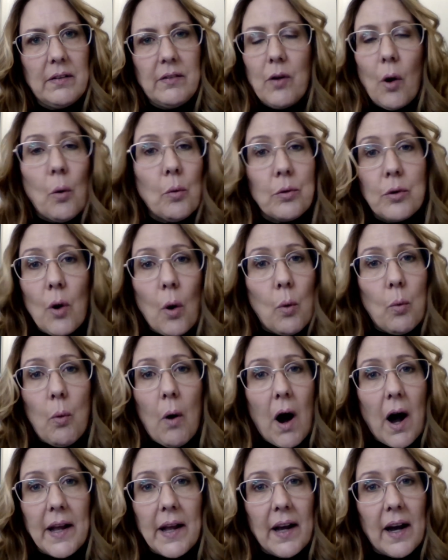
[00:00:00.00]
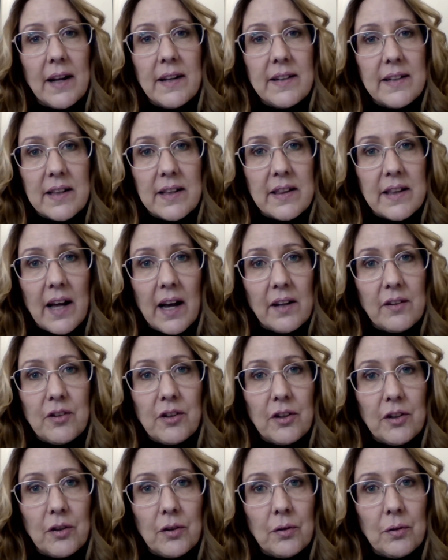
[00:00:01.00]
don't know why I did that
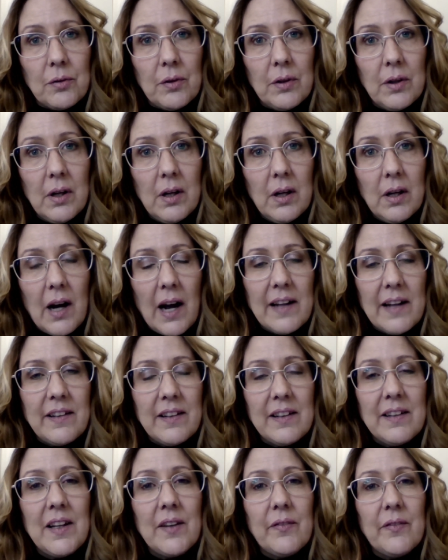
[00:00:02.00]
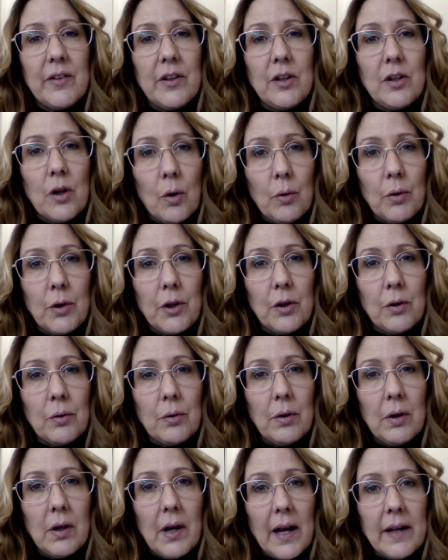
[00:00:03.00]
to you. I didn't even know
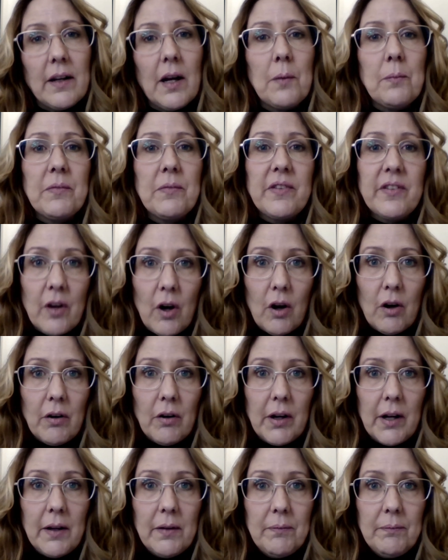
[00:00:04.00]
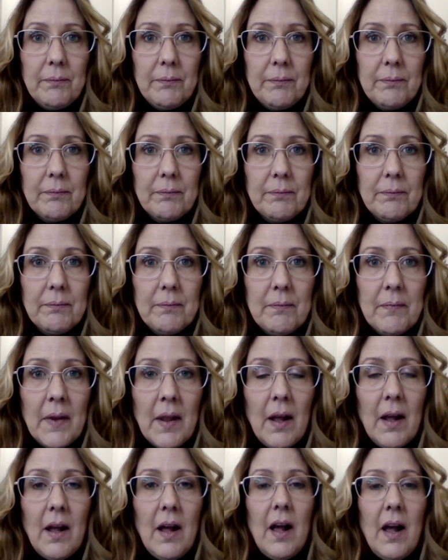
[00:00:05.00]
you, and I'm sorry.
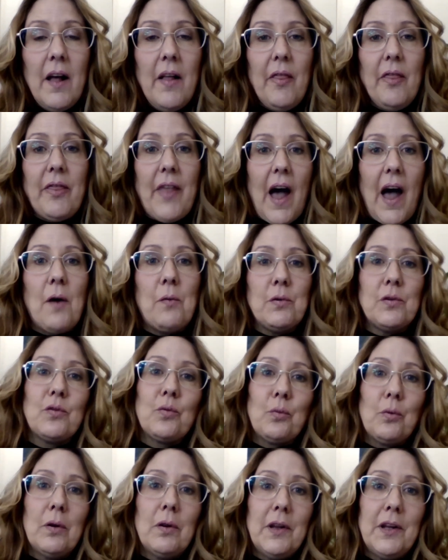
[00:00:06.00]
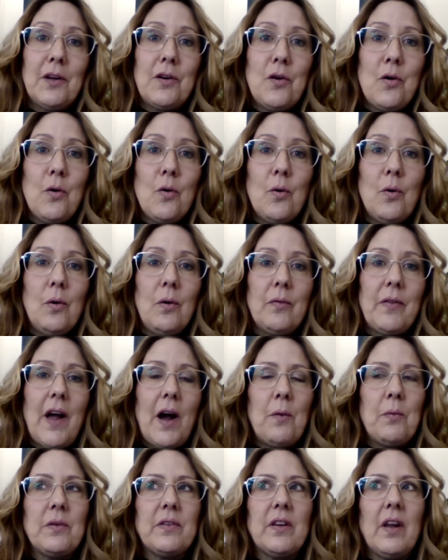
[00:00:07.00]
That was really cool.
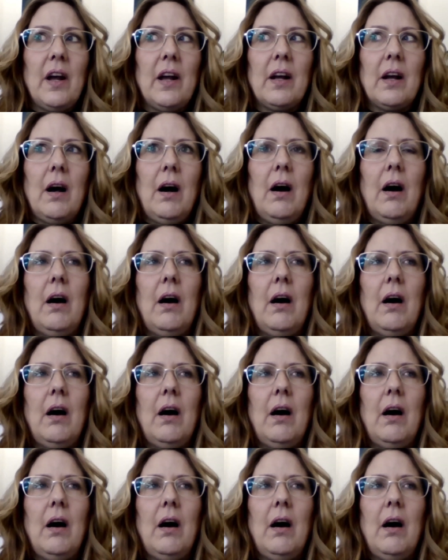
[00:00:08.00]
That was like